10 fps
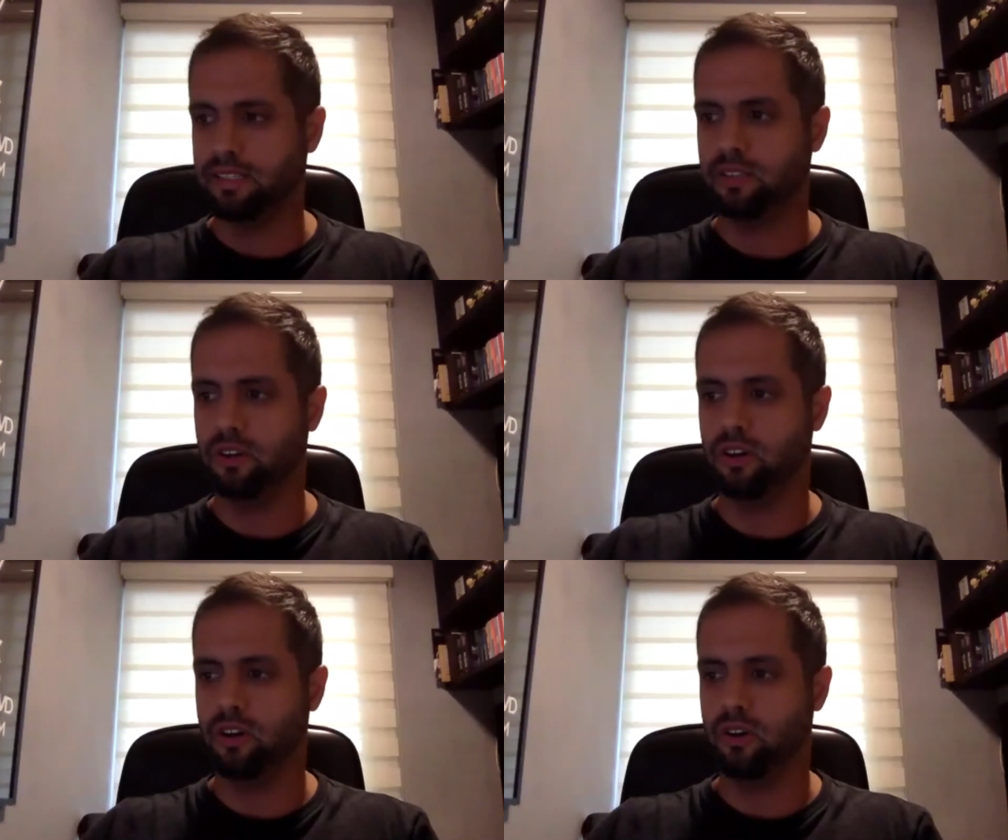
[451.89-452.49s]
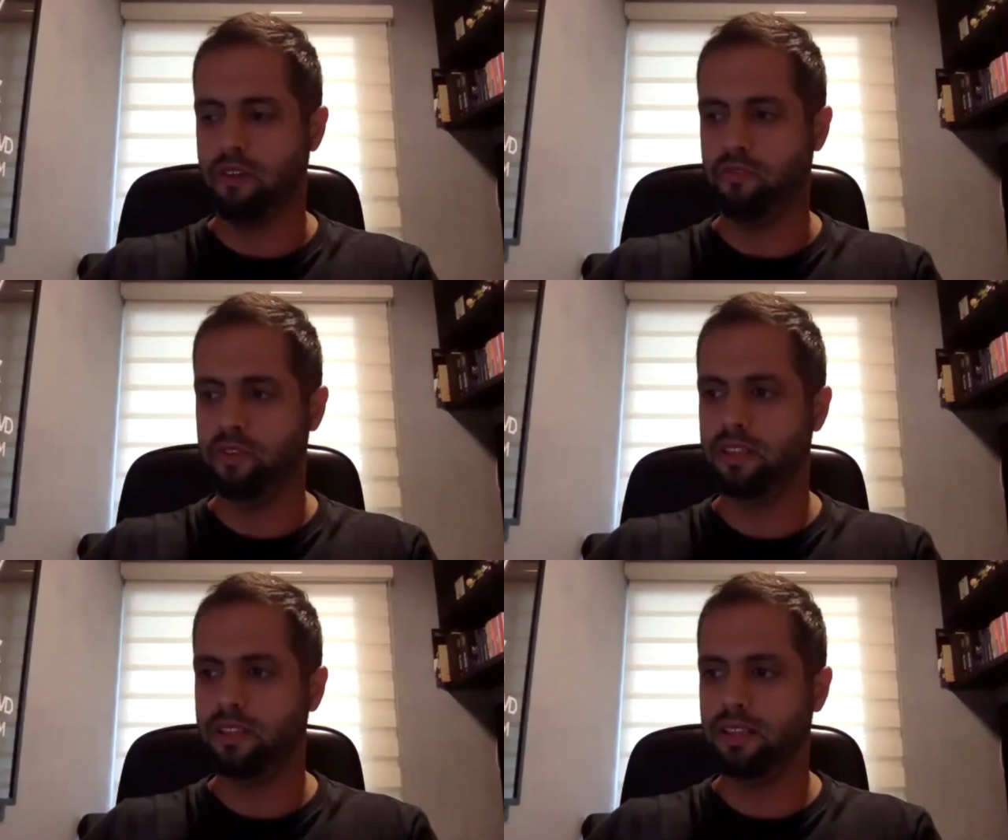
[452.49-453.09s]
So I
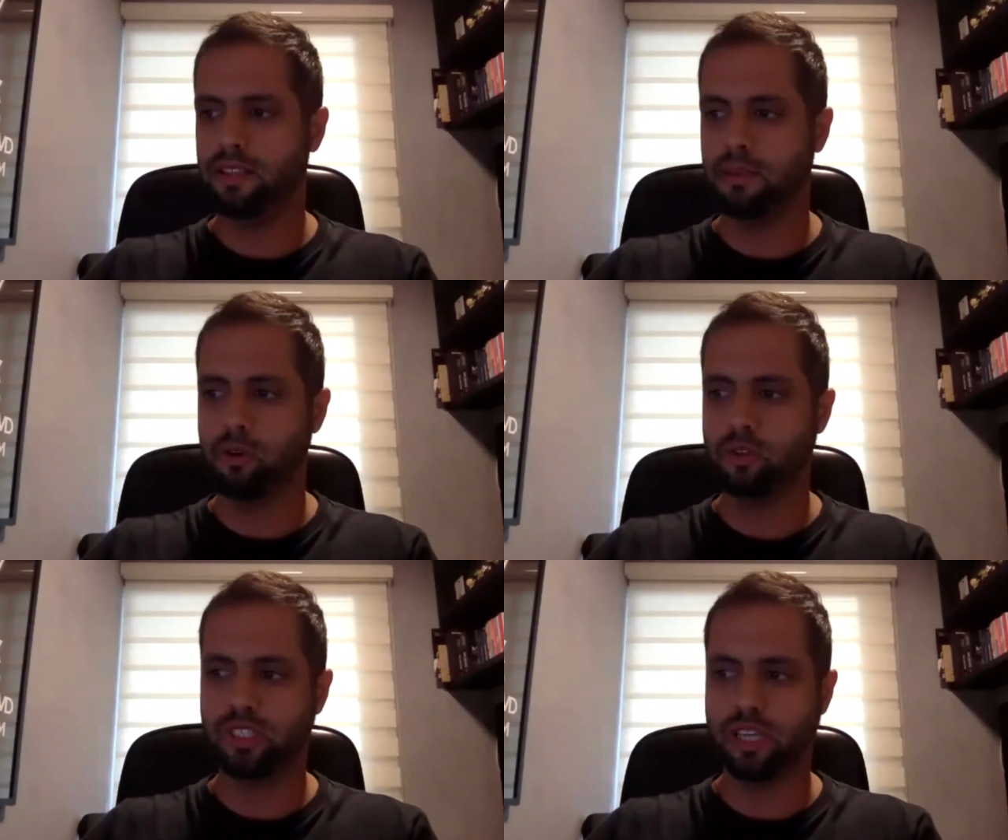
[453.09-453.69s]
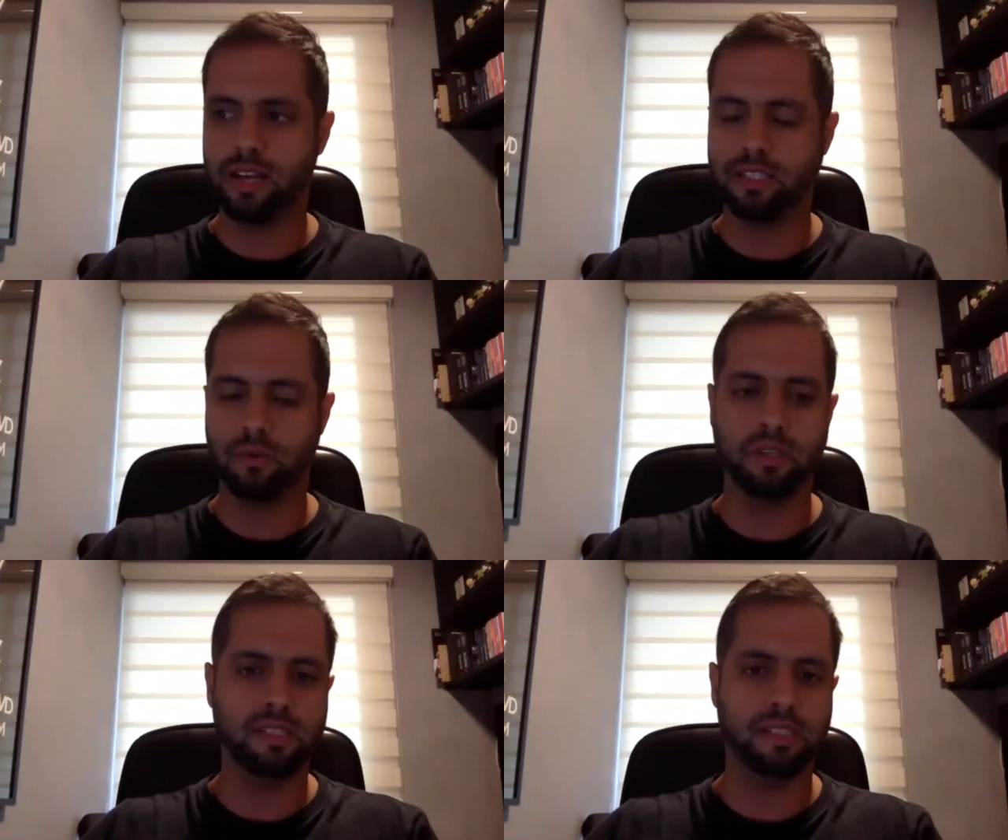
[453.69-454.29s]
think the most
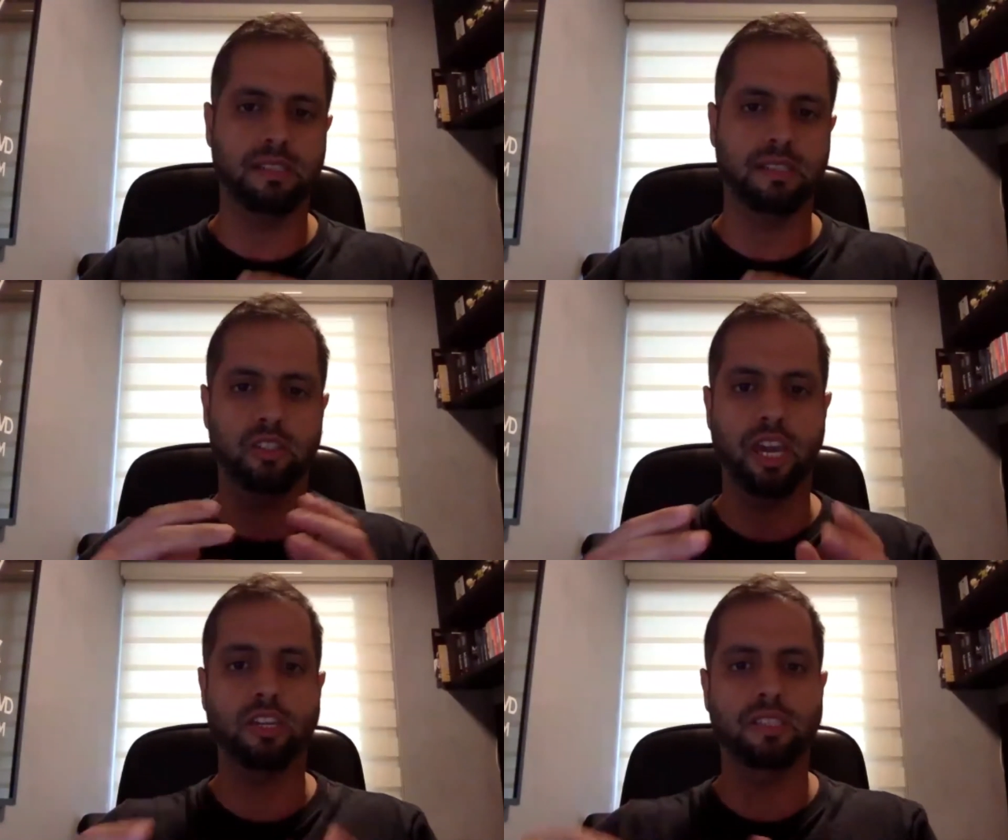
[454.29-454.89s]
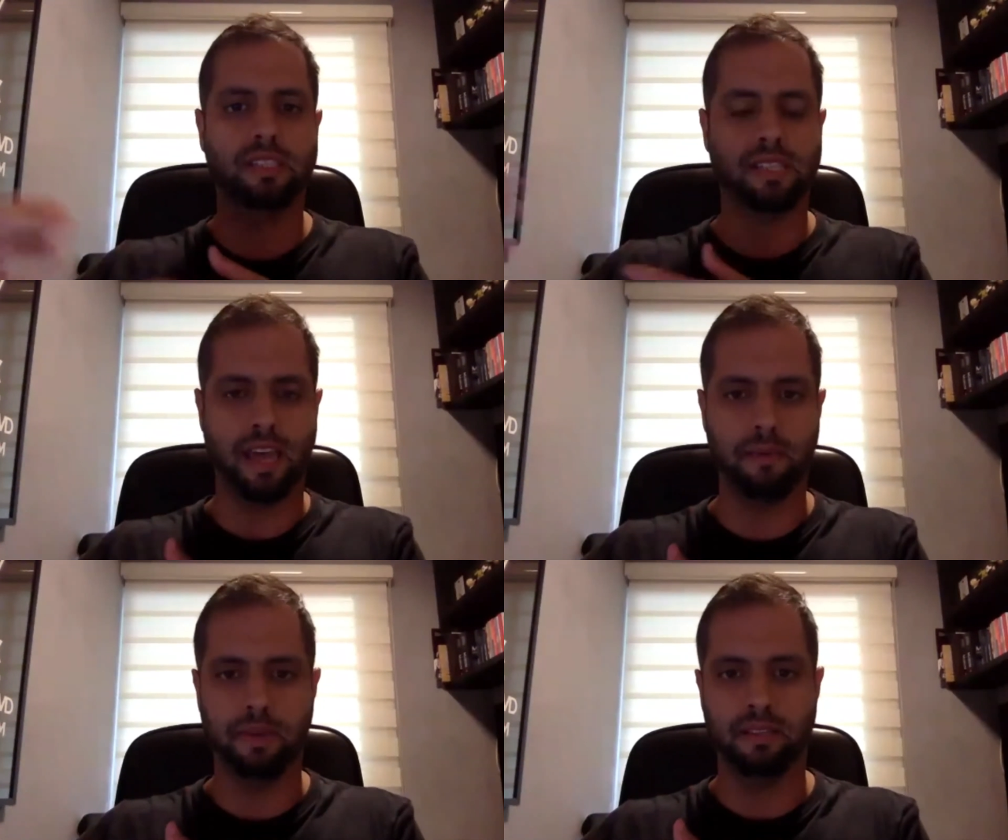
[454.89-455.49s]
challenging was changing this
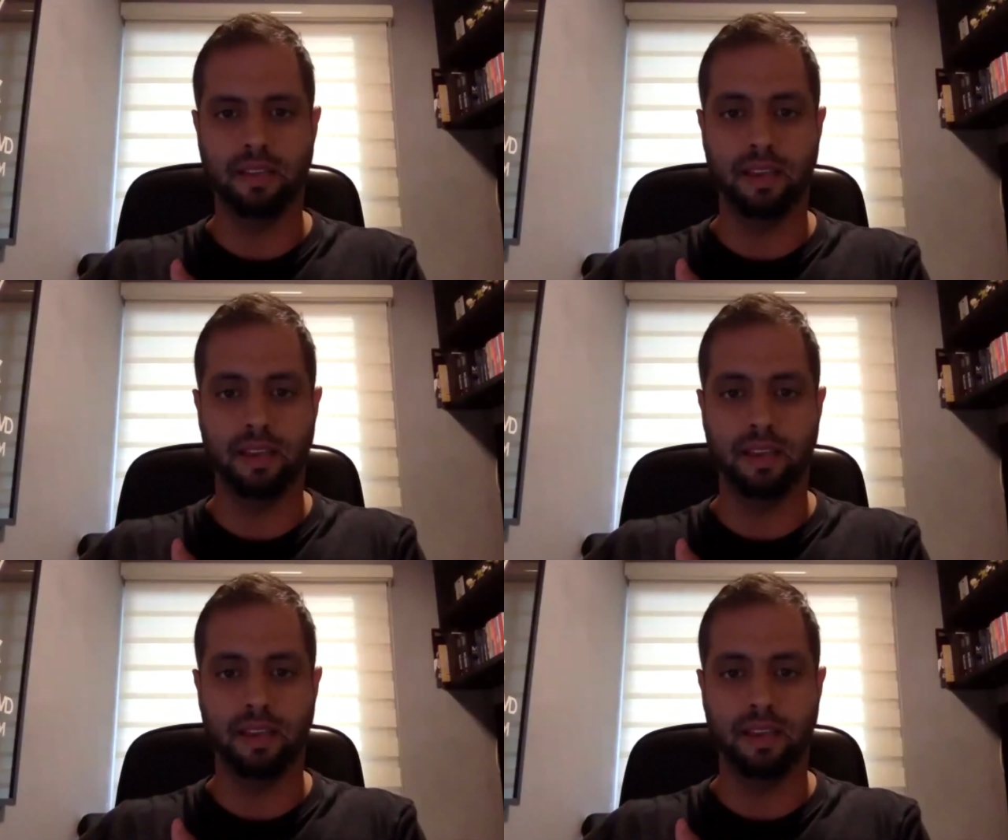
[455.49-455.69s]
habit.